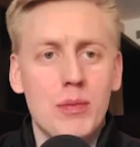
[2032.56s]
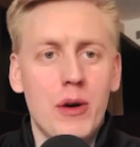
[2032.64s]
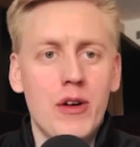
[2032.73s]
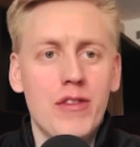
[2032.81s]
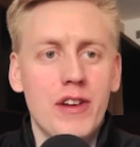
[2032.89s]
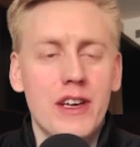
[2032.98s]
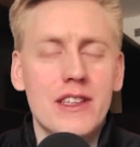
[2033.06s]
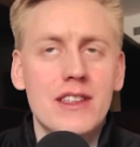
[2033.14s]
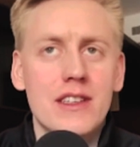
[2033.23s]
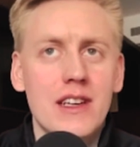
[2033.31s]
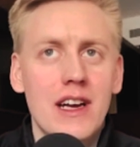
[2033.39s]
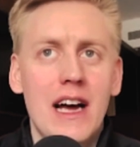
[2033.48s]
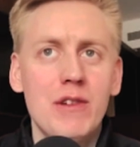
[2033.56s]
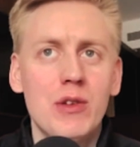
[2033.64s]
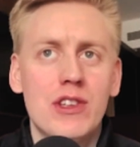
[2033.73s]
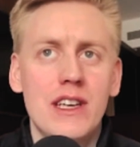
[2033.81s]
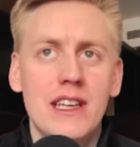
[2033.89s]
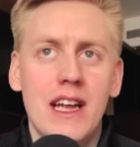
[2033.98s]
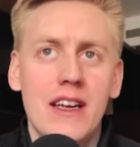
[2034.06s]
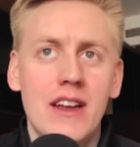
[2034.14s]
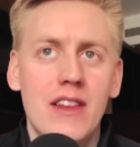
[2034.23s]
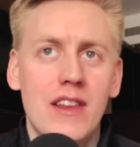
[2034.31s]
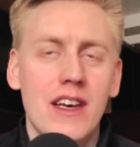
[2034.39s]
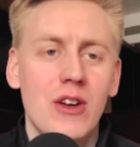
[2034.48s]
perfect. Have you seen
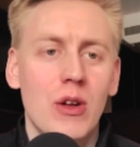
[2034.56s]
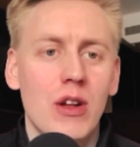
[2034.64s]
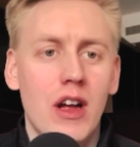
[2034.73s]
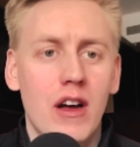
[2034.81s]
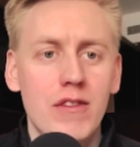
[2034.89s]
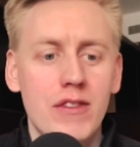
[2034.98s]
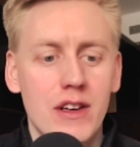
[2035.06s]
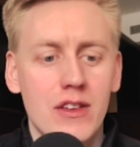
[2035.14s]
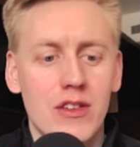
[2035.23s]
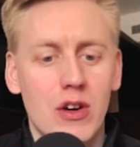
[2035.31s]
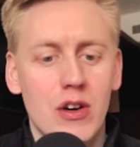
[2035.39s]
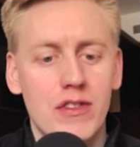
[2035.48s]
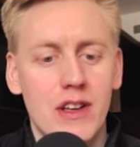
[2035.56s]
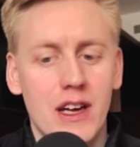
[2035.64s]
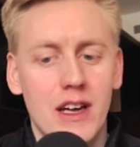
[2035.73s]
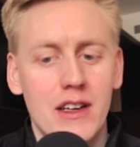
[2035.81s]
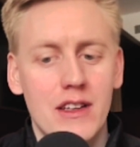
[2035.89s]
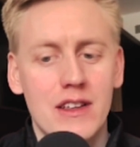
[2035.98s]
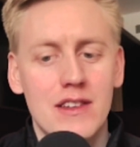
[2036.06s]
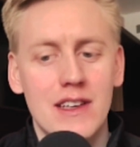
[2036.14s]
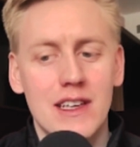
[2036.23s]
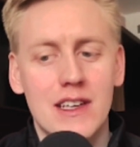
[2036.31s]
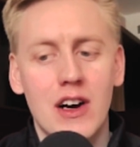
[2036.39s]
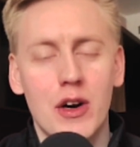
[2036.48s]
anything you love in sort of the
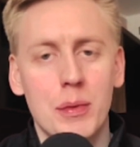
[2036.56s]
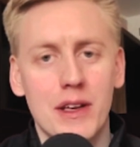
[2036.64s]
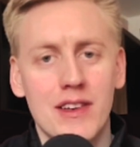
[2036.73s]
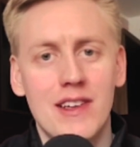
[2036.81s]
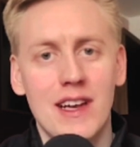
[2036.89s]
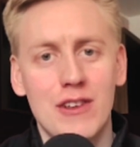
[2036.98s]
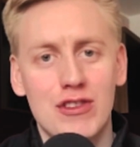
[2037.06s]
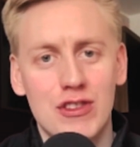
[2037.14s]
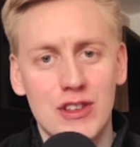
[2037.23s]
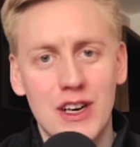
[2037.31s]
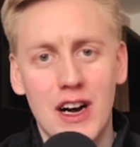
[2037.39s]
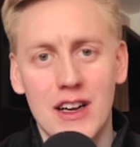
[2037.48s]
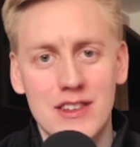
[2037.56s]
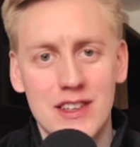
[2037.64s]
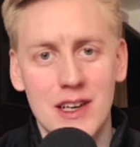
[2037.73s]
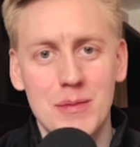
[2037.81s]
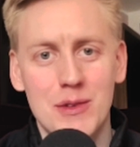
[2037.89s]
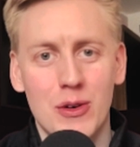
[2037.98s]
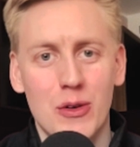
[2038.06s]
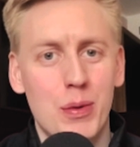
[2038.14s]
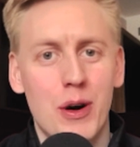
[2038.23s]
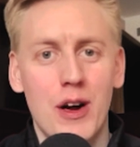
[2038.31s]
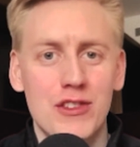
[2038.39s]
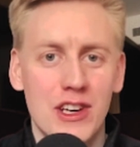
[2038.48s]
decarbonization concept or
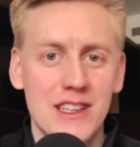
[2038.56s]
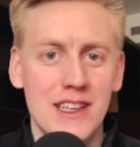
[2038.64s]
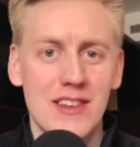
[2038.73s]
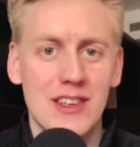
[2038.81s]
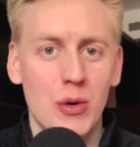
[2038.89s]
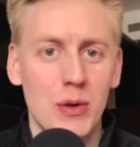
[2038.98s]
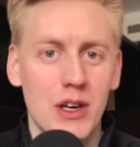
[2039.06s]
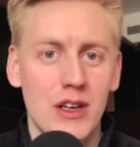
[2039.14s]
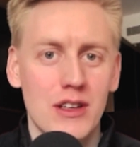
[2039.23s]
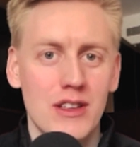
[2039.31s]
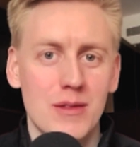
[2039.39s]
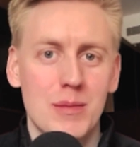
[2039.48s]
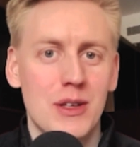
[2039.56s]
project that's going on?